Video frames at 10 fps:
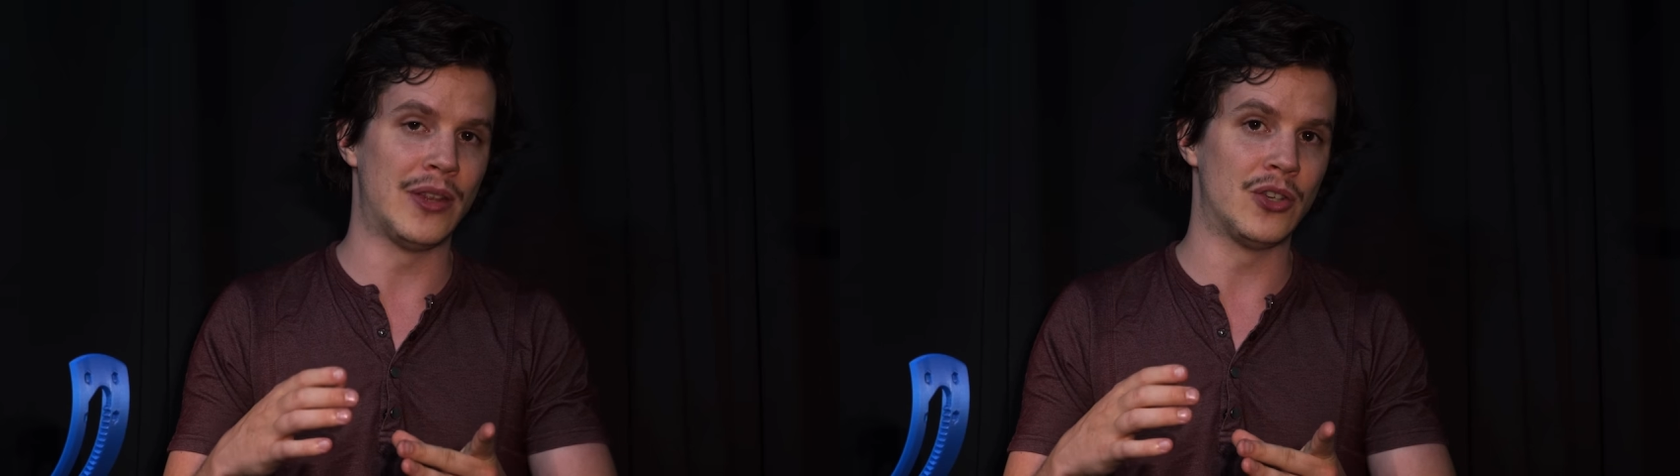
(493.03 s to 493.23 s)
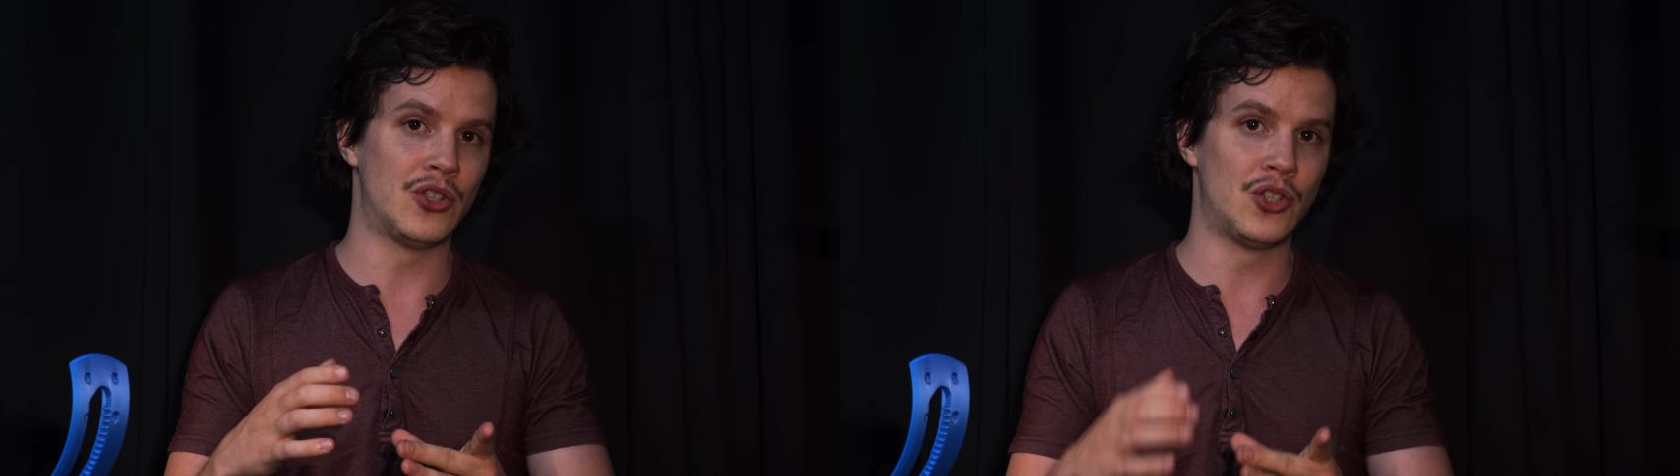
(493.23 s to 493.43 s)

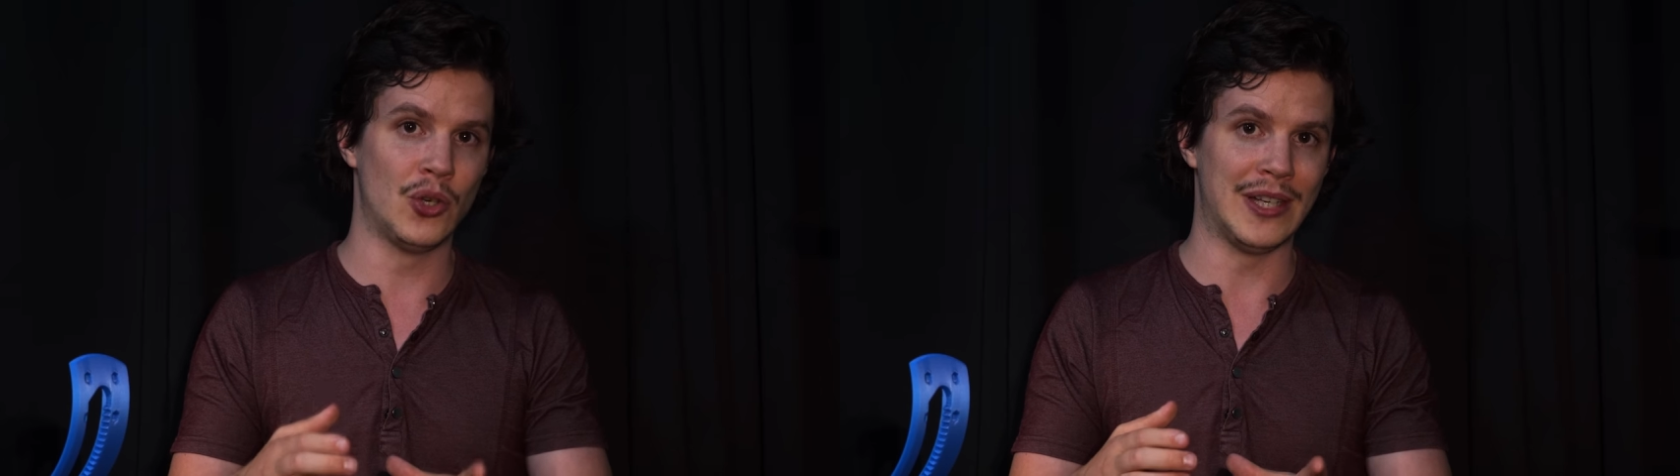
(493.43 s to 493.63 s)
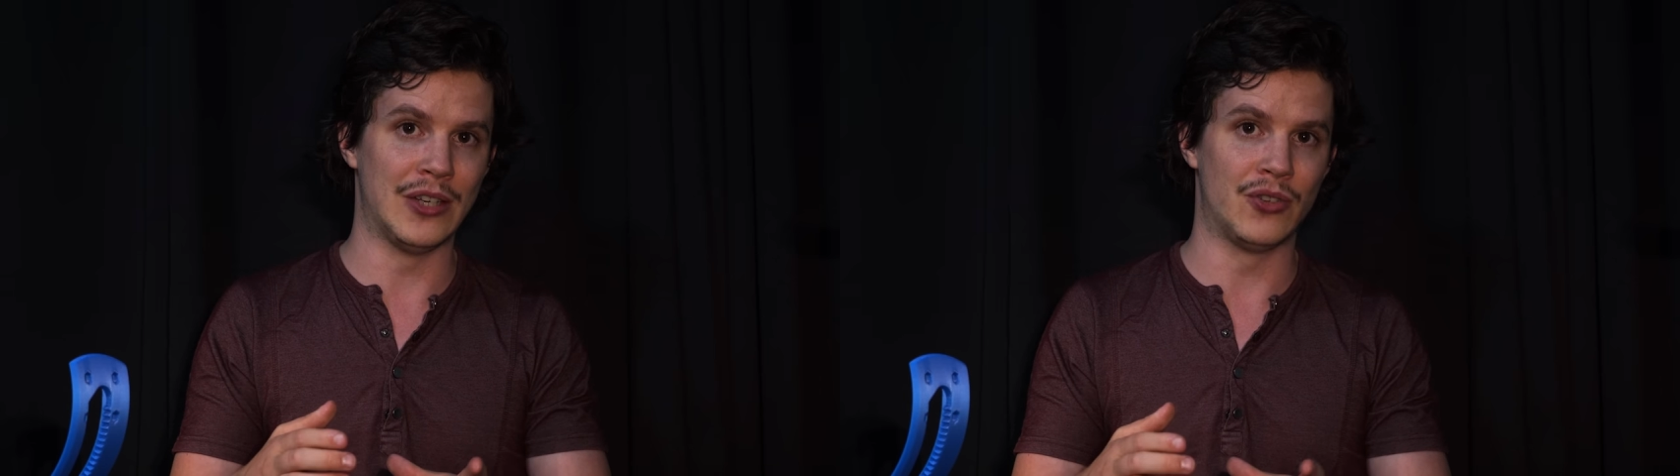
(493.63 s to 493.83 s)
that
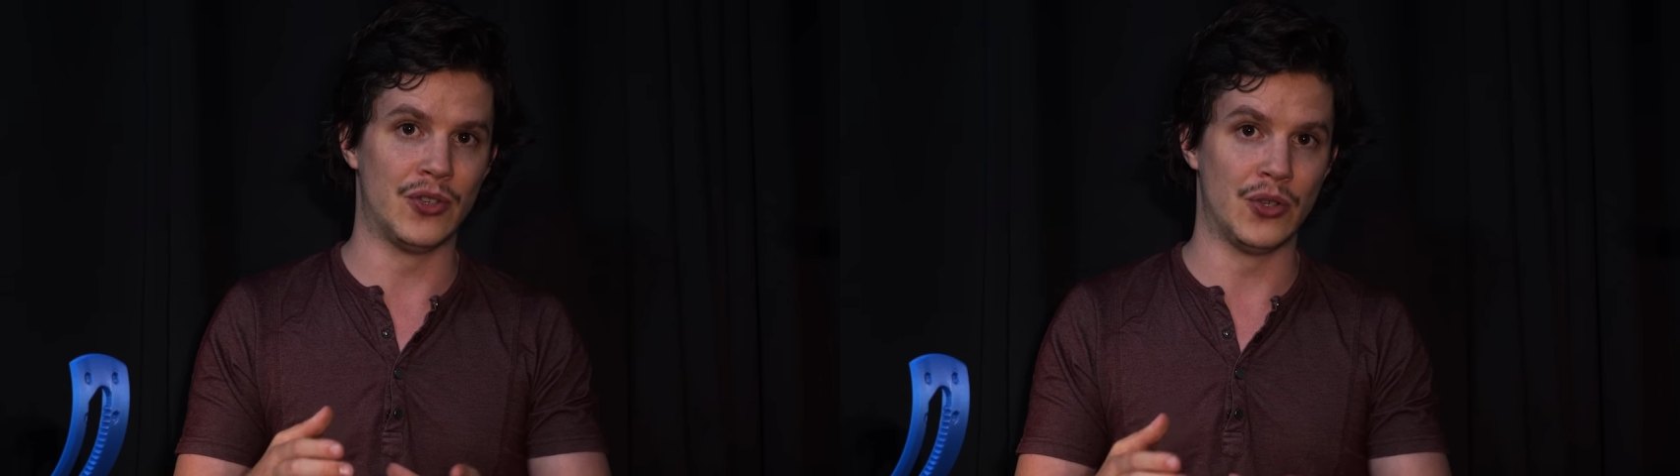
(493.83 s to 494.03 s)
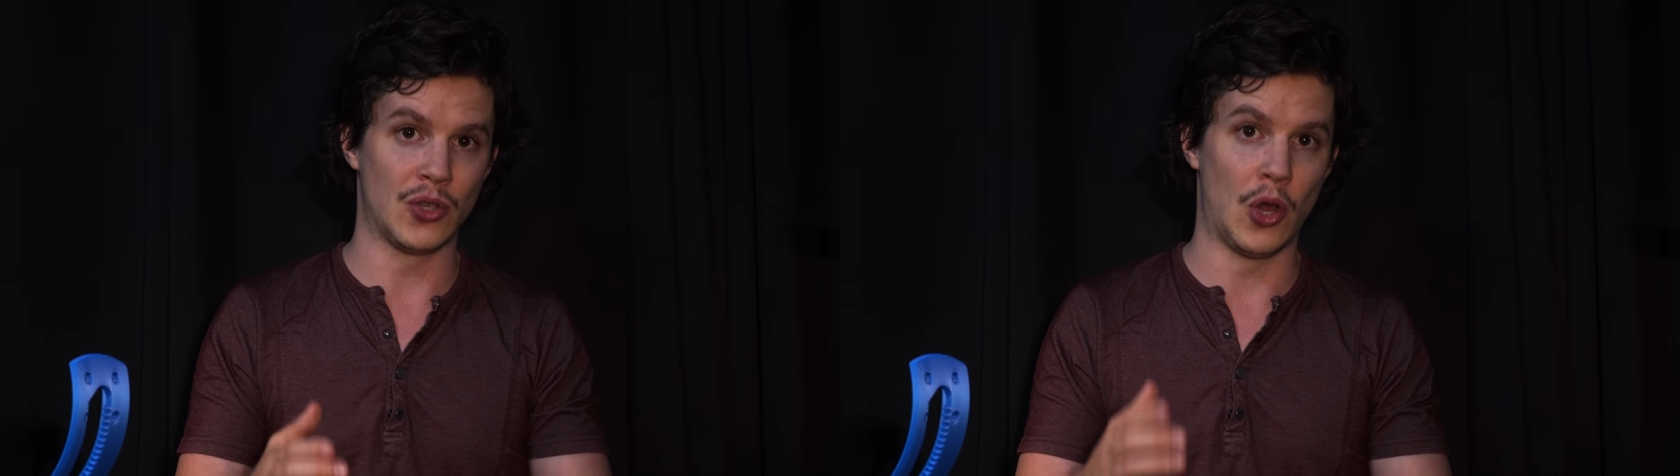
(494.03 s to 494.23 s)
should
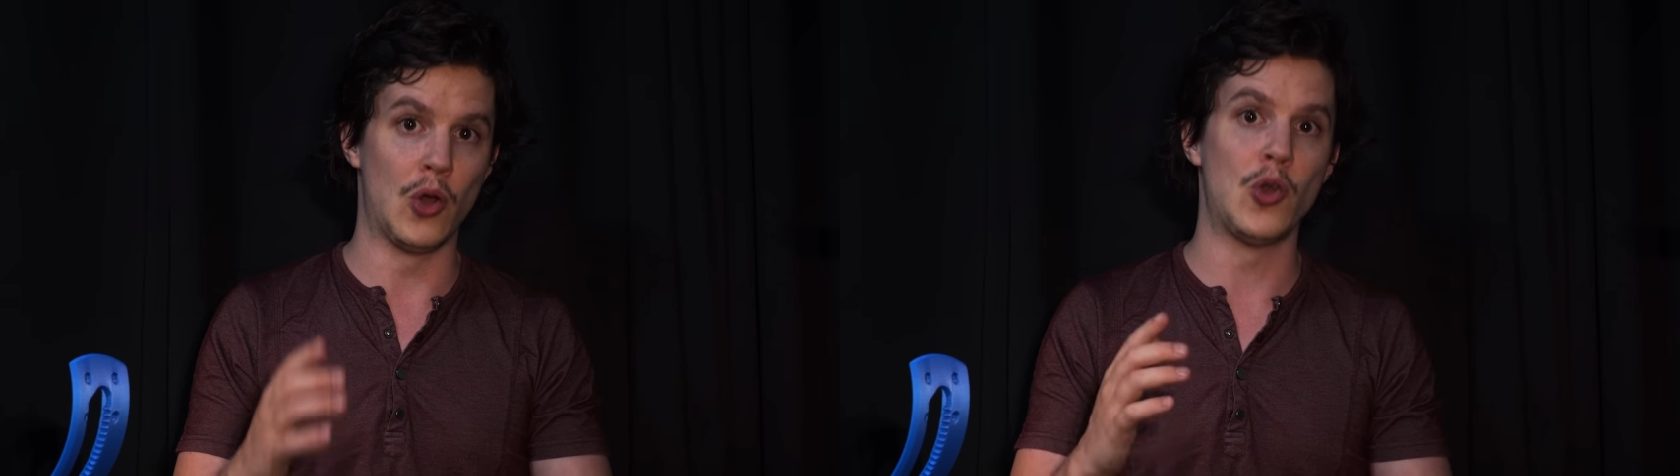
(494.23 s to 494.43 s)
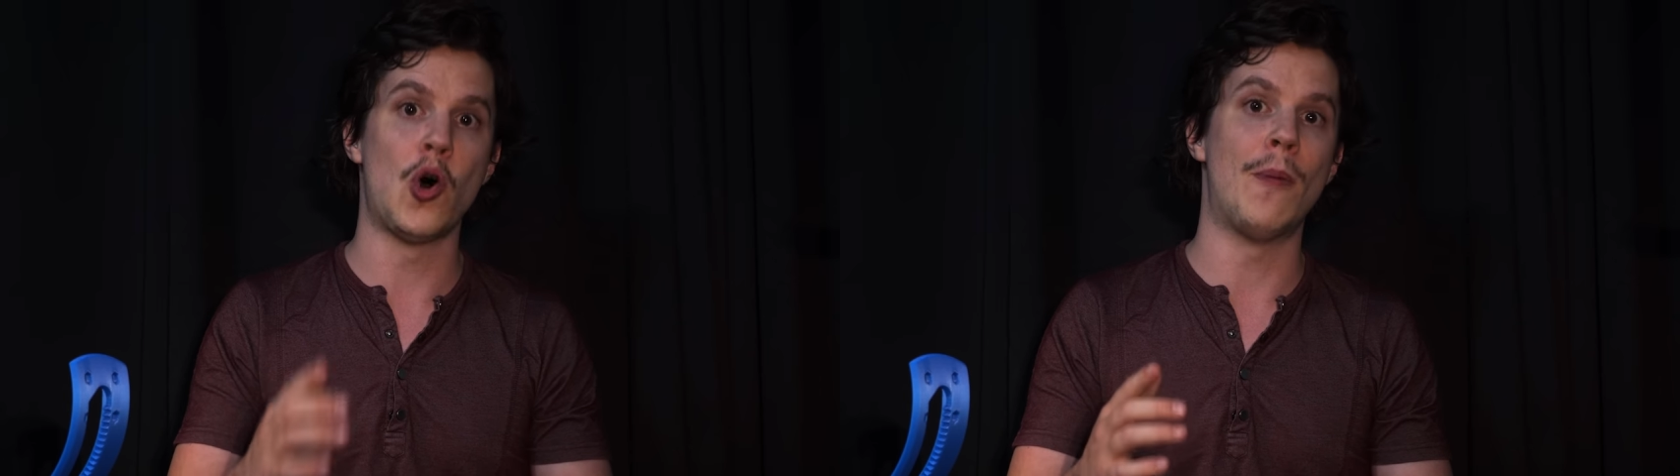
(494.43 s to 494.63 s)
introduce a
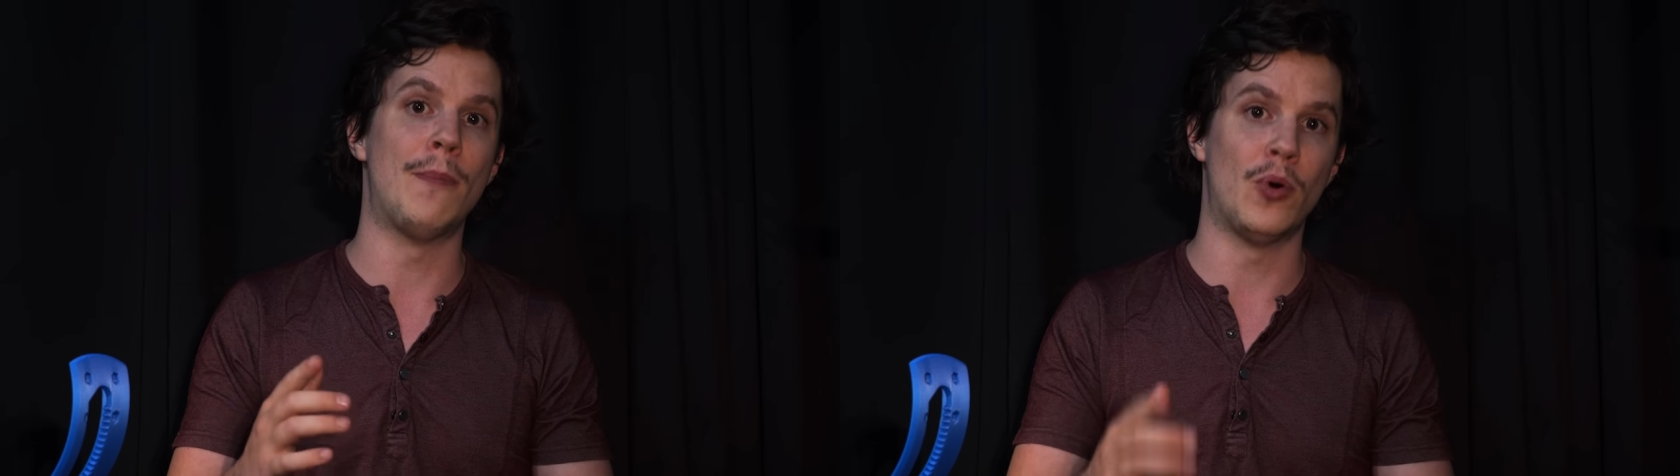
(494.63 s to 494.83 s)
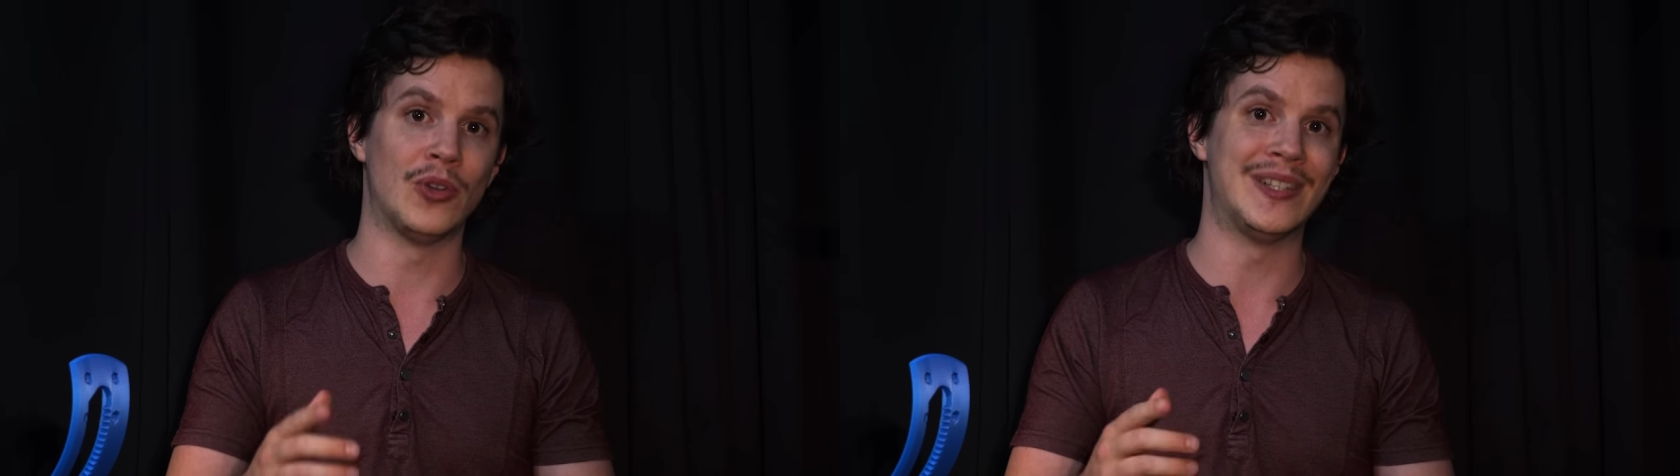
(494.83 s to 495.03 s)
lot more